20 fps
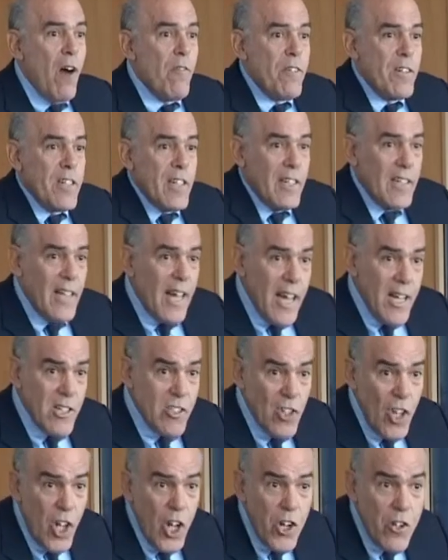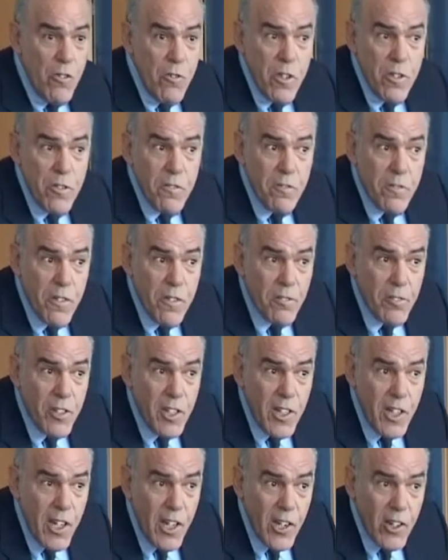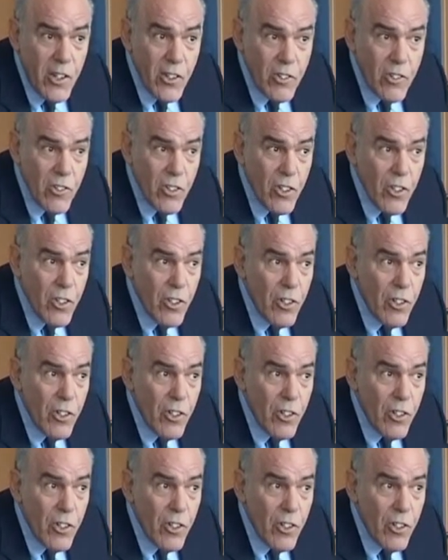For the last 150 years,